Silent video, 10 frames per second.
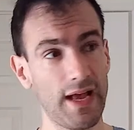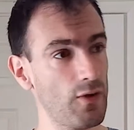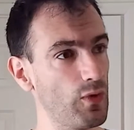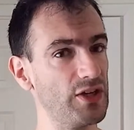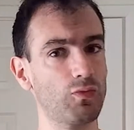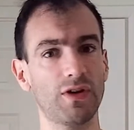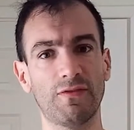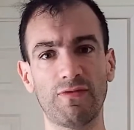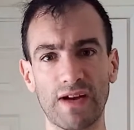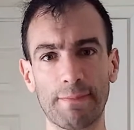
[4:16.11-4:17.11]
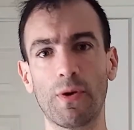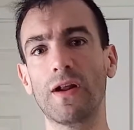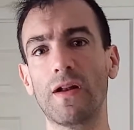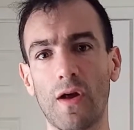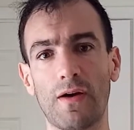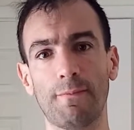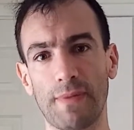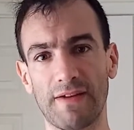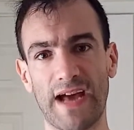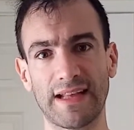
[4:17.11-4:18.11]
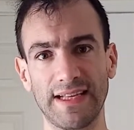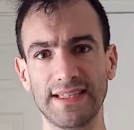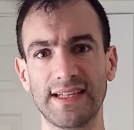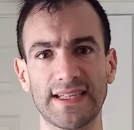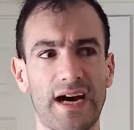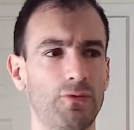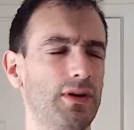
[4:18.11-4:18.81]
which would have put a lot of athletes in doubt.